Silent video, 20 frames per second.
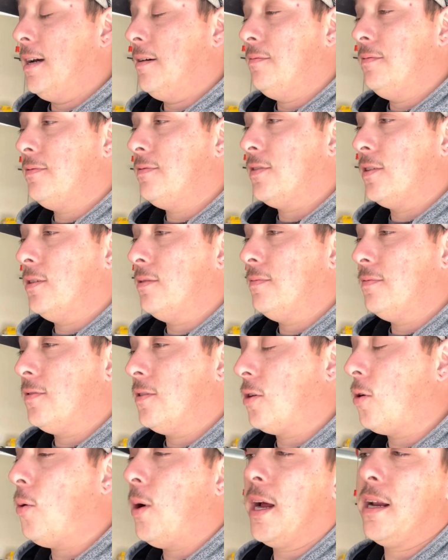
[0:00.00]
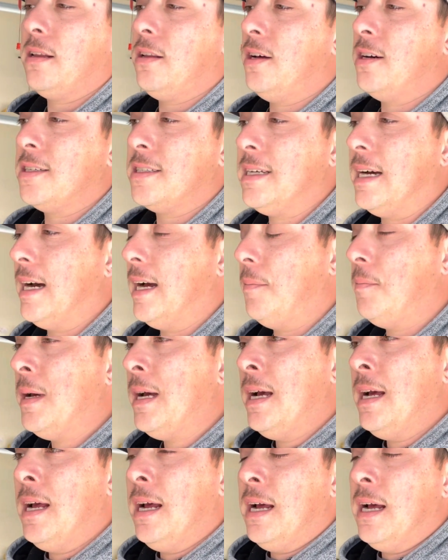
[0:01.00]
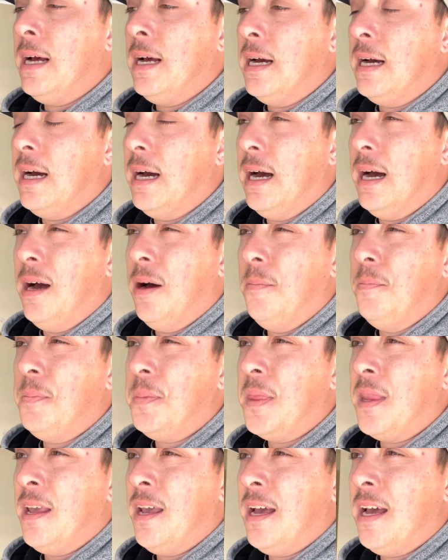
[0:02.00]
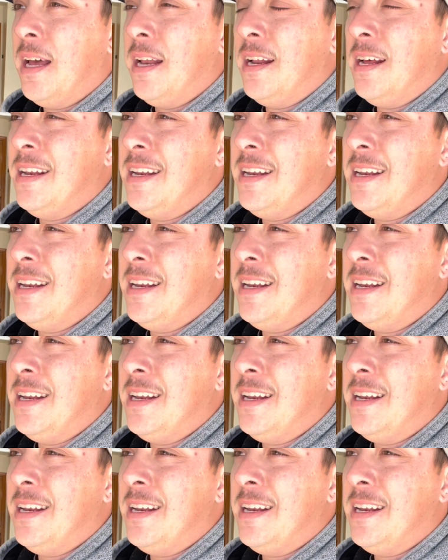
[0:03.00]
for quite a long time. And